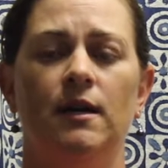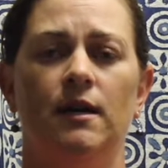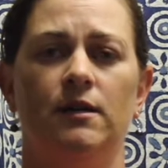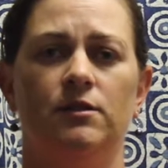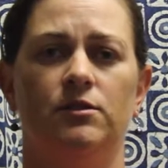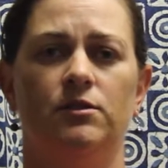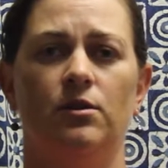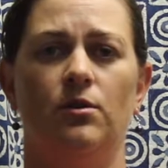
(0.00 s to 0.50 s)

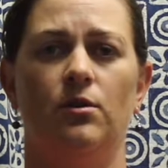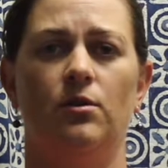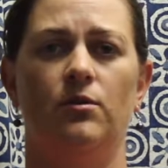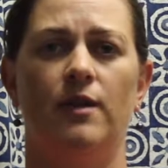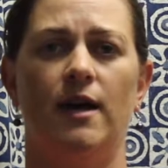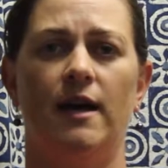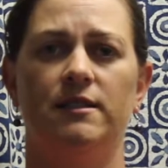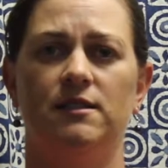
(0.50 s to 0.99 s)
And
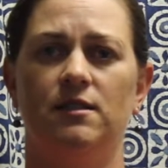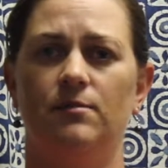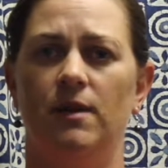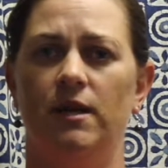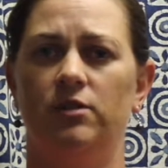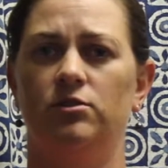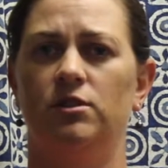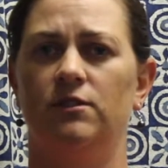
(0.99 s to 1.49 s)
so that's the
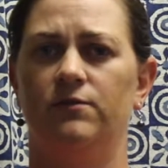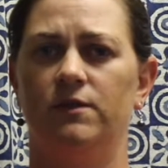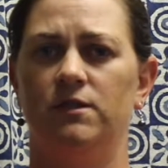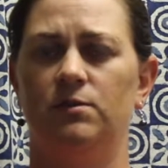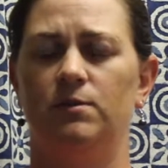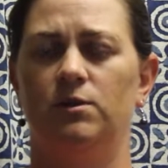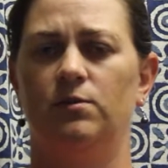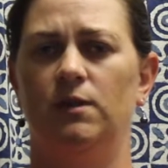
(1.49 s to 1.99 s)
major
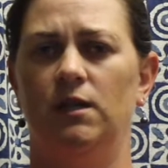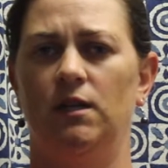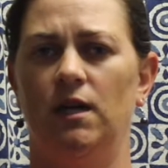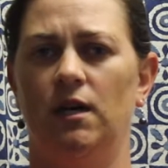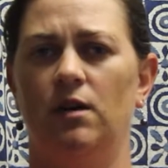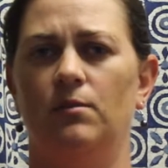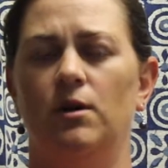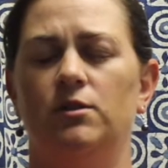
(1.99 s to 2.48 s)
difference between an
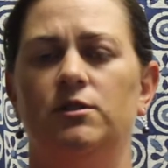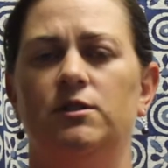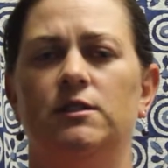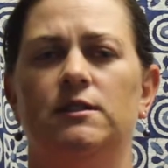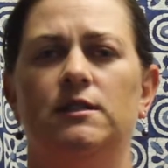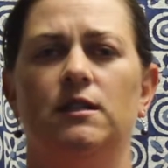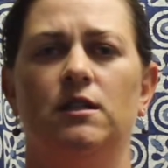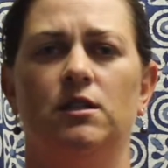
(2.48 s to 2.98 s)

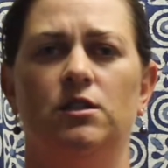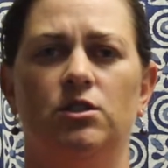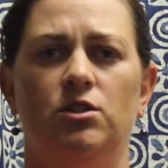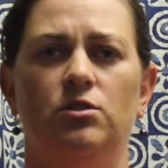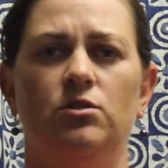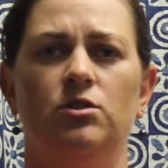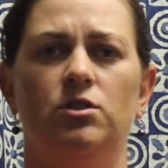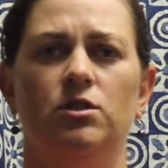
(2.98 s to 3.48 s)
ecchymosis and a
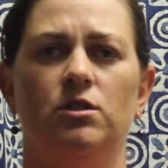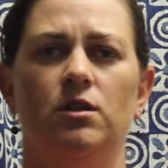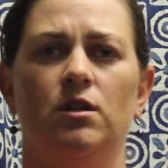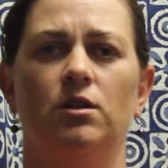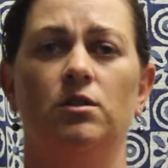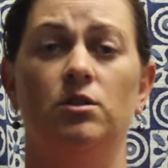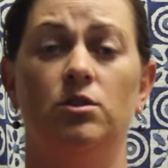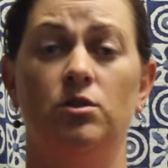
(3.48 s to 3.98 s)
contusion.
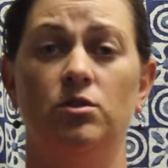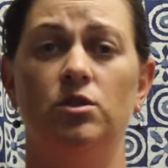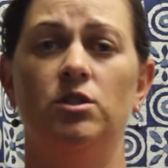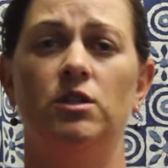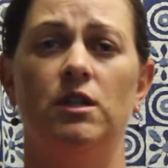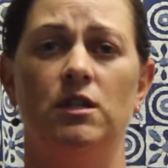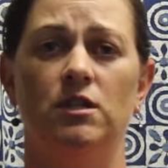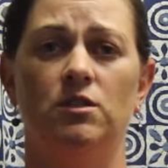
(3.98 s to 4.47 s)
A
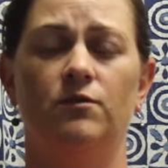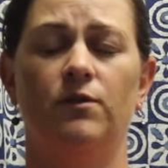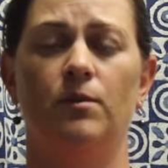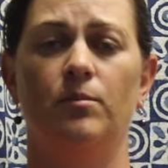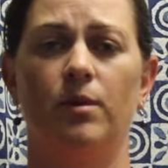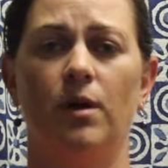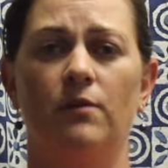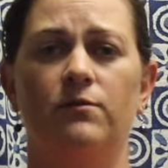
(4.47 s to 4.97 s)
contusion is
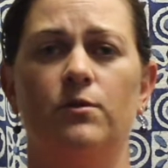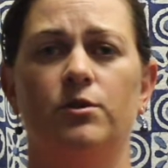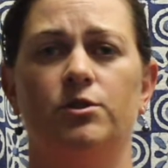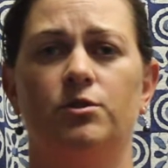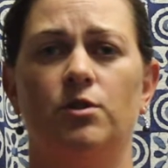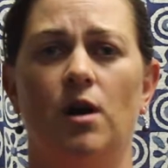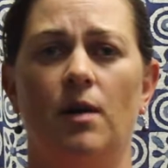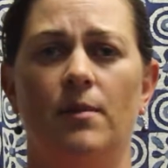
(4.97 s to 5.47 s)
from blunt
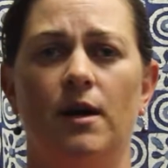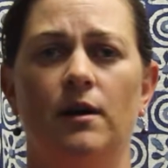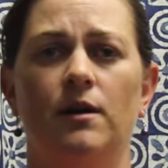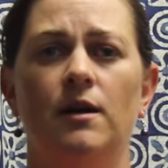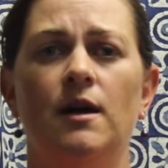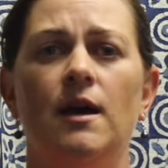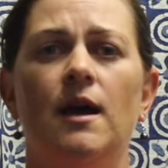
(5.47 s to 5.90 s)
force trauma.